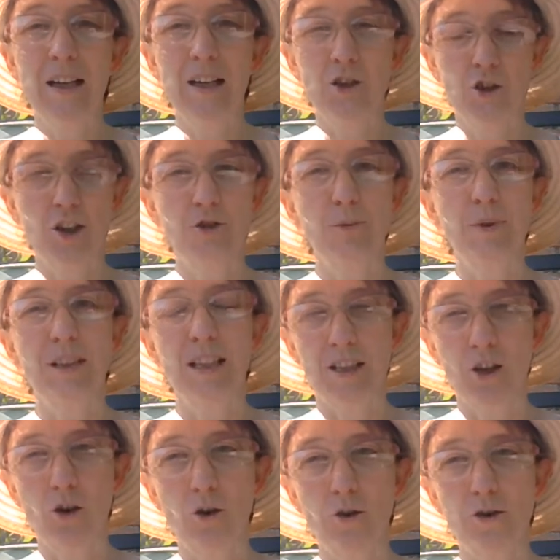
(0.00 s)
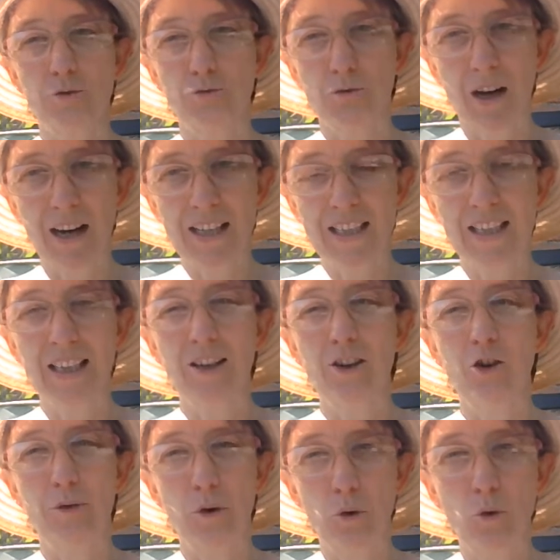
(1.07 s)
Judgment is God's righting
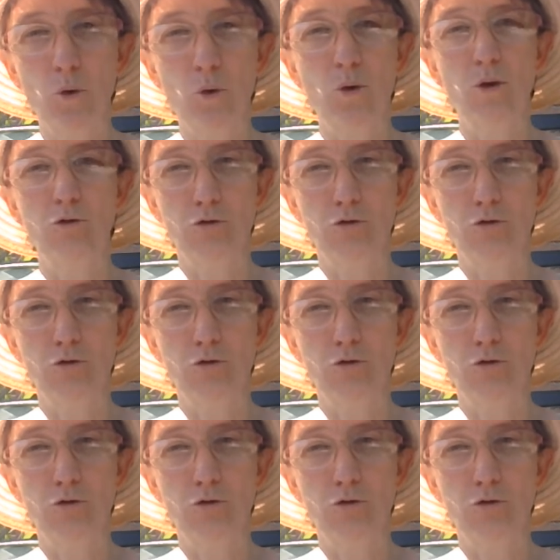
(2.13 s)
of all